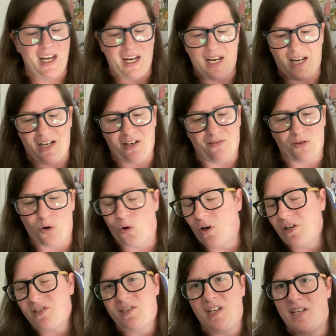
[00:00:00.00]
And of
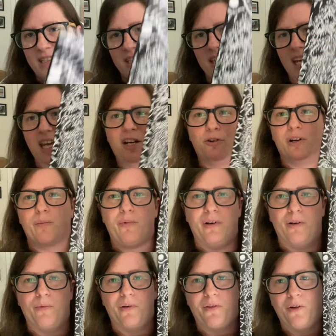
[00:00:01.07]
course it's
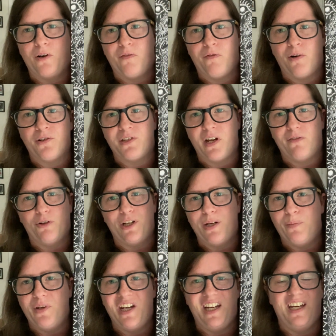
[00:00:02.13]
Gatecreeper with their first ever
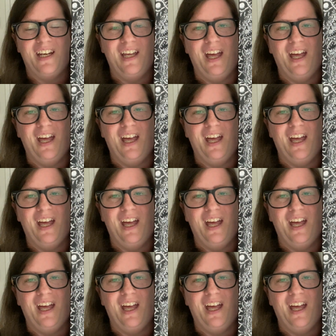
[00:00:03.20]
EP.